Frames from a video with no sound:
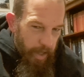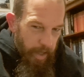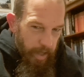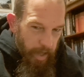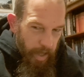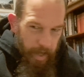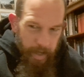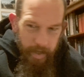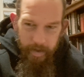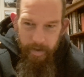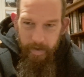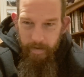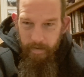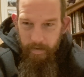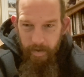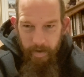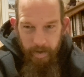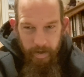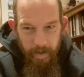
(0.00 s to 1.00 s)

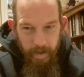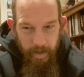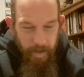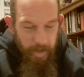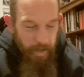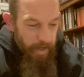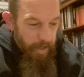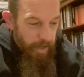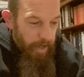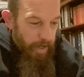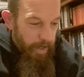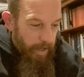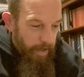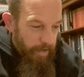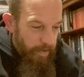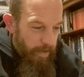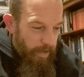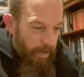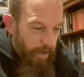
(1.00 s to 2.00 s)
That's,
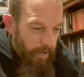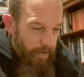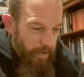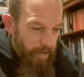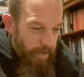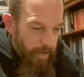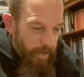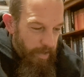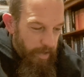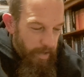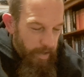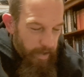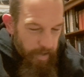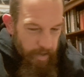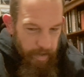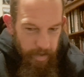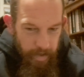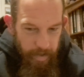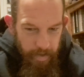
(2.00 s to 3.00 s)
I said that,
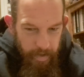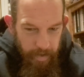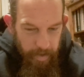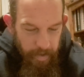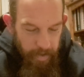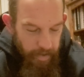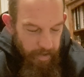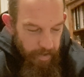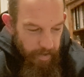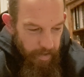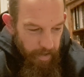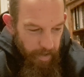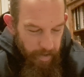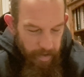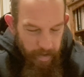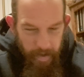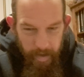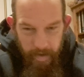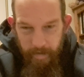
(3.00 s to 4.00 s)

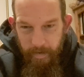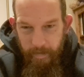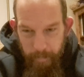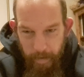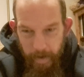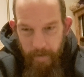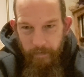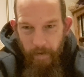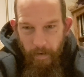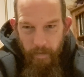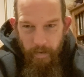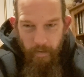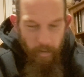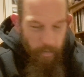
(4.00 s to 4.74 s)
that he's been very